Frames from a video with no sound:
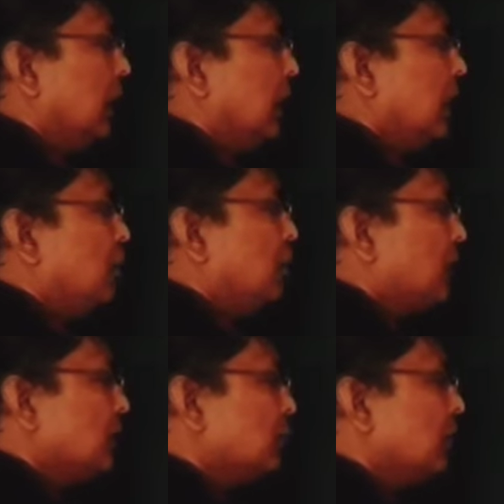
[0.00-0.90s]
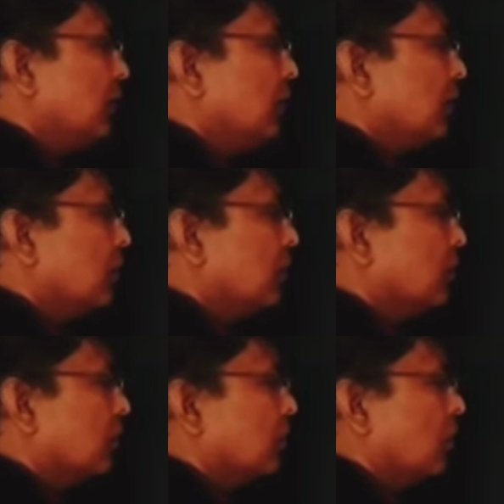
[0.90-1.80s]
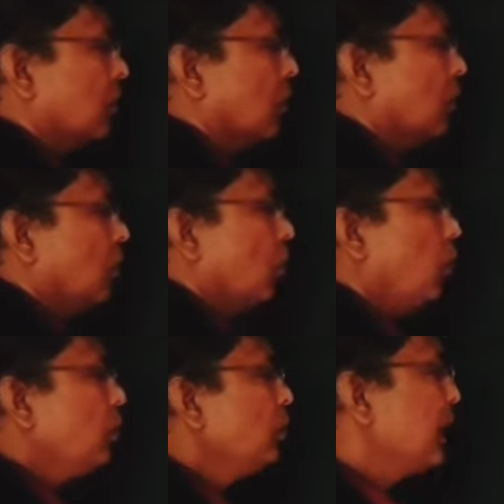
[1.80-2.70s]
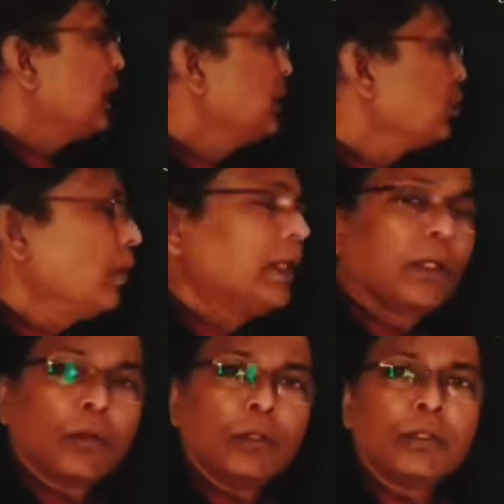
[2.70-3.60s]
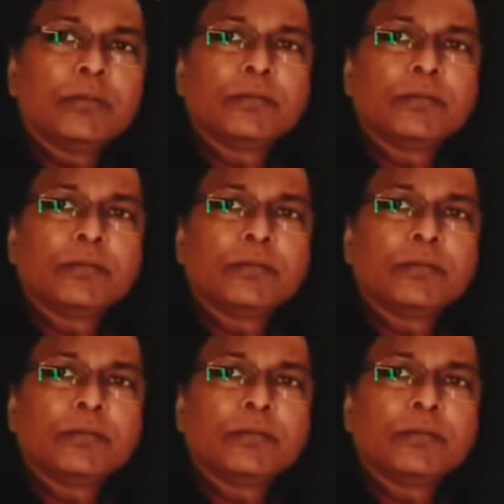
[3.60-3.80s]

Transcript: a plus b whole bracket square equal to